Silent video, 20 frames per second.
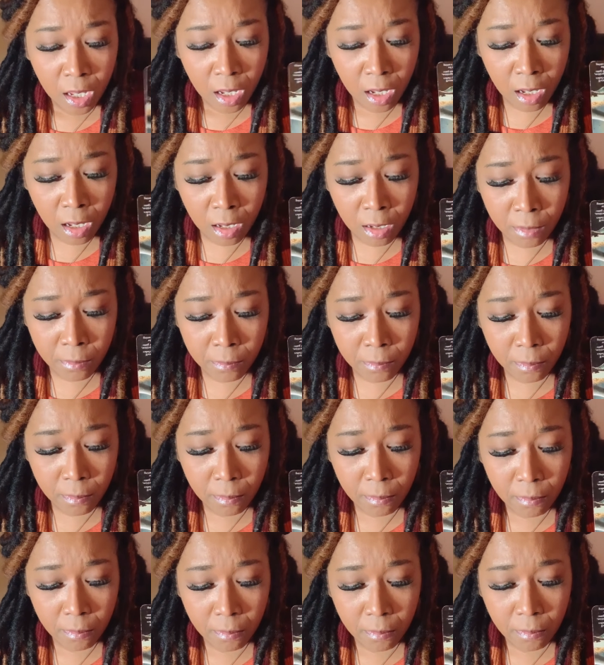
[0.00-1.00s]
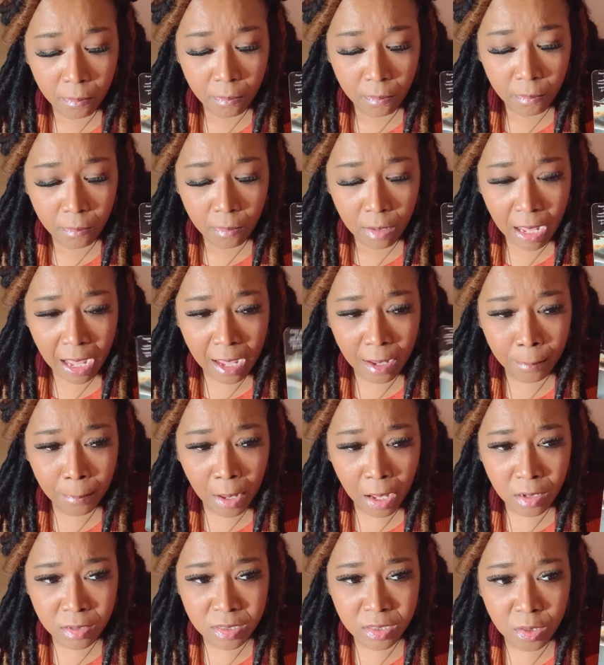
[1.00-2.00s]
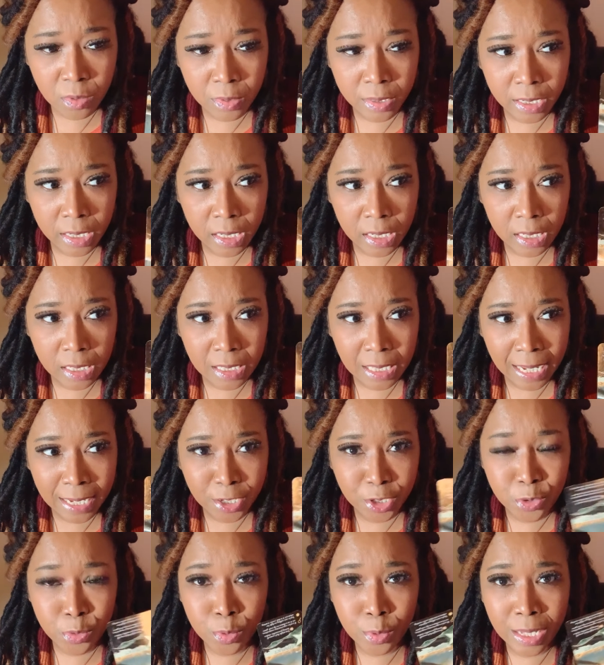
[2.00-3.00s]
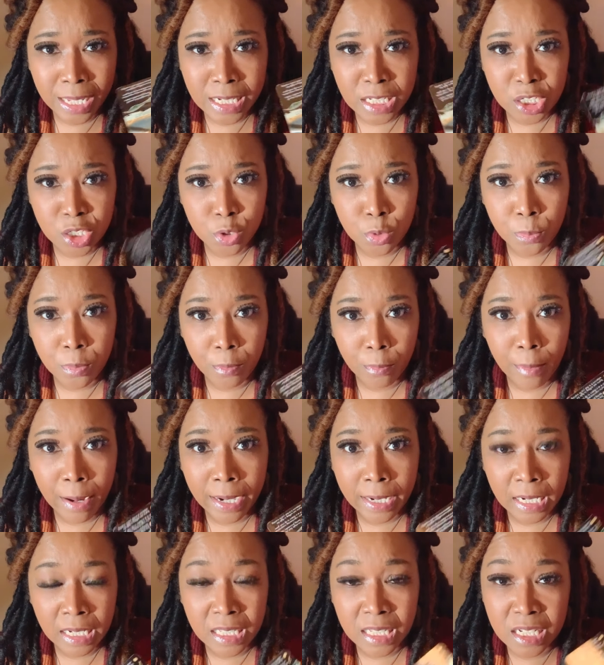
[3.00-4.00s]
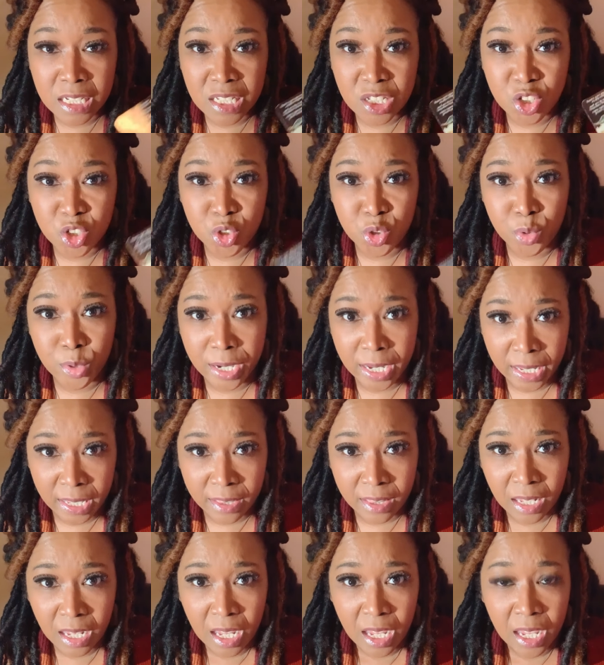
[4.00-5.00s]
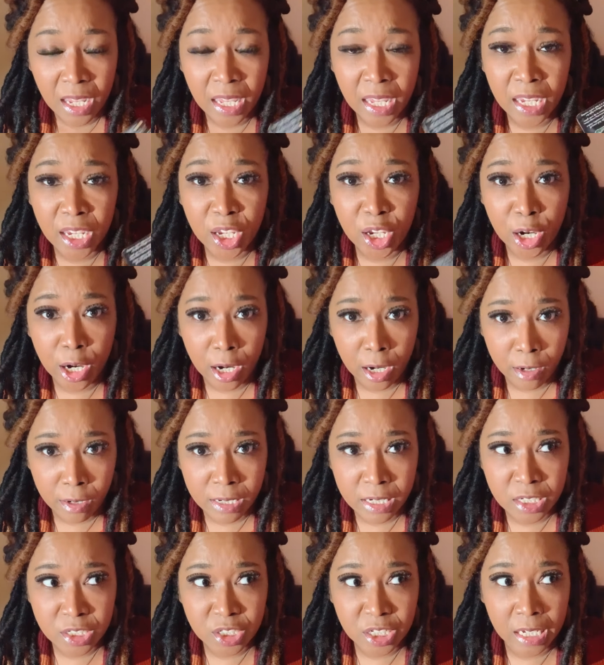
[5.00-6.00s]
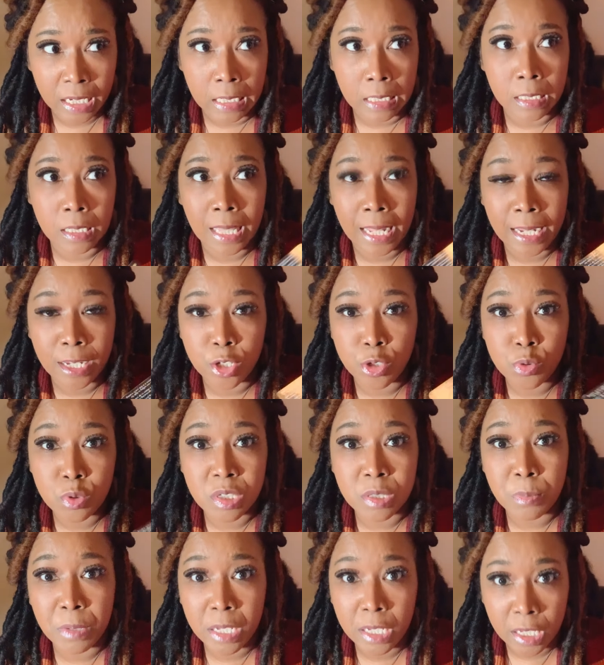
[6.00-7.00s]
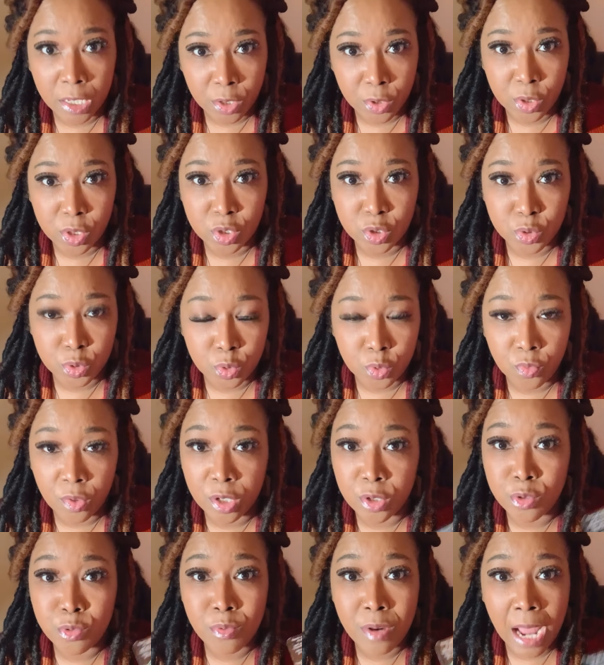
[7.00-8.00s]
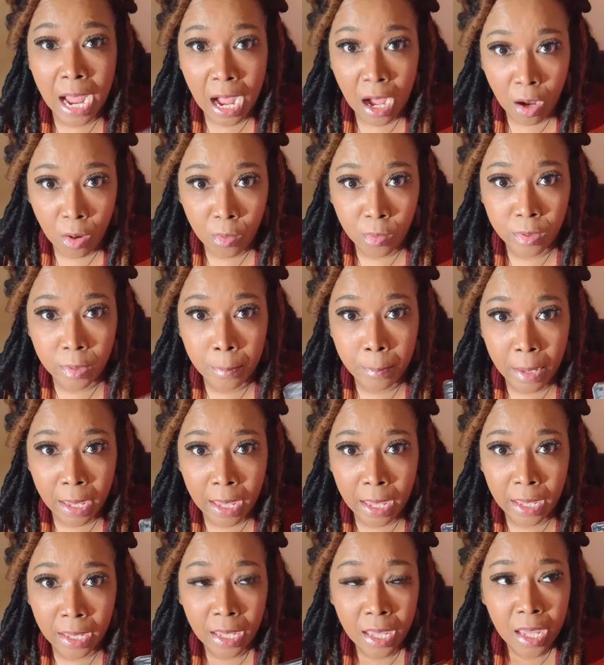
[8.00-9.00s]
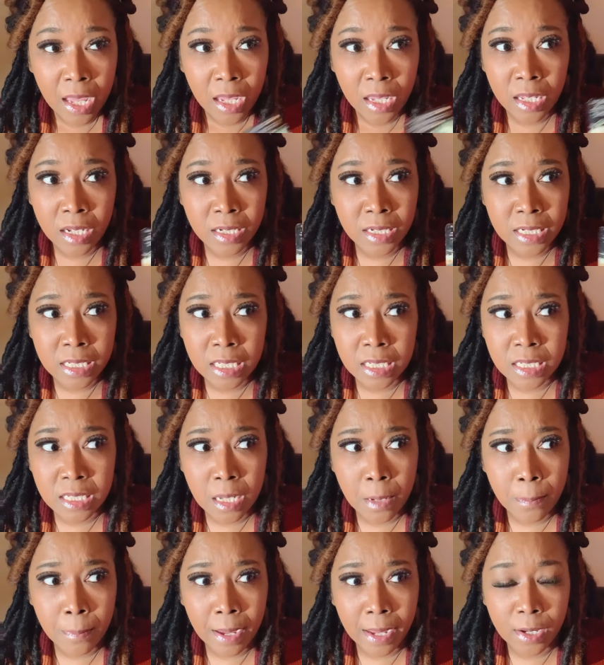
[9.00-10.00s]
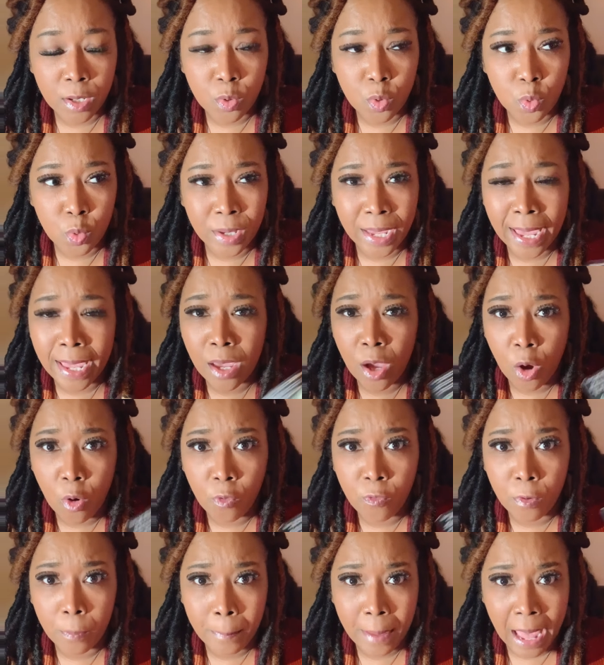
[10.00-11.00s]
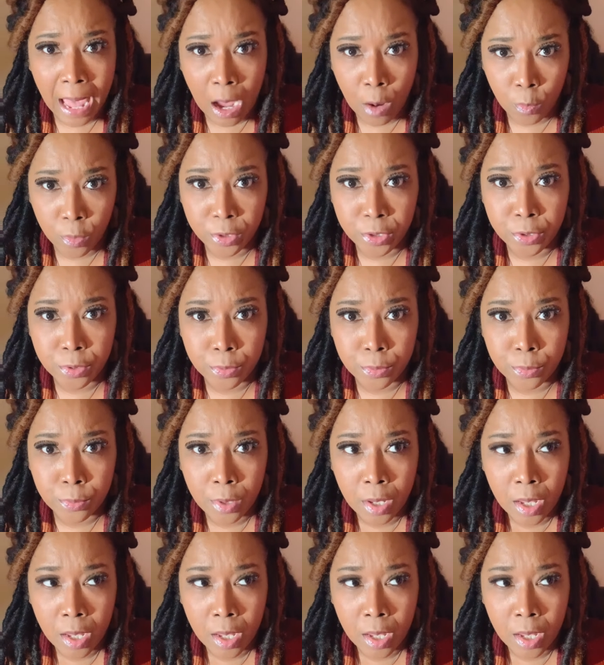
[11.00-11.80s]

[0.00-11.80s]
I'm also getting like you exuberating this strength and courage, and like you speaking your truth and you not holding back. Yeah, this is somebody who can't overpower you.